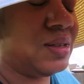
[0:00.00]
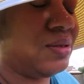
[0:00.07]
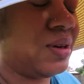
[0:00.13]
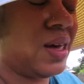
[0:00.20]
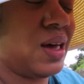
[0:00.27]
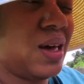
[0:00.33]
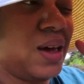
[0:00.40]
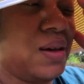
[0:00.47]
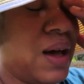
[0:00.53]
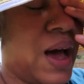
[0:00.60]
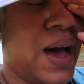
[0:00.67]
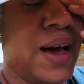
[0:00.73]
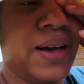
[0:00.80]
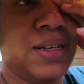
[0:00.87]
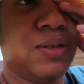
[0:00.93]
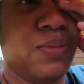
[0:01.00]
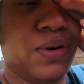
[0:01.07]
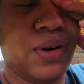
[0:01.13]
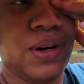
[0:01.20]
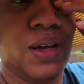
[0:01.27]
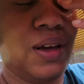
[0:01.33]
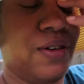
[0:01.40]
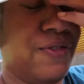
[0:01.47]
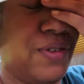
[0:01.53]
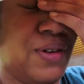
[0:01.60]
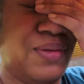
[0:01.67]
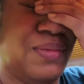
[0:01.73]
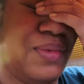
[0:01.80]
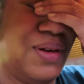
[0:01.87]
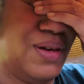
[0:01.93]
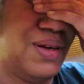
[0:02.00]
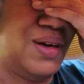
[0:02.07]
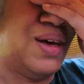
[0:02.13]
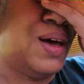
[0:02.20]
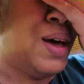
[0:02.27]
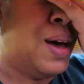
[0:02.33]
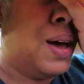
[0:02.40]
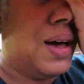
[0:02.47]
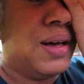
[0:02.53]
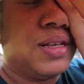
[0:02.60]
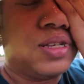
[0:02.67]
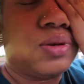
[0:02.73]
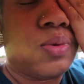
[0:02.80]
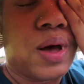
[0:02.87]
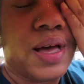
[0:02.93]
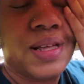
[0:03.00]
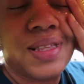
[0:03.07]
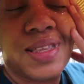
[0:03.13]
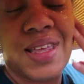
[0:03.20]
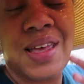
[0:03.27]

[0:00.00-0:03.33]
Okay, eyes burning from sweat.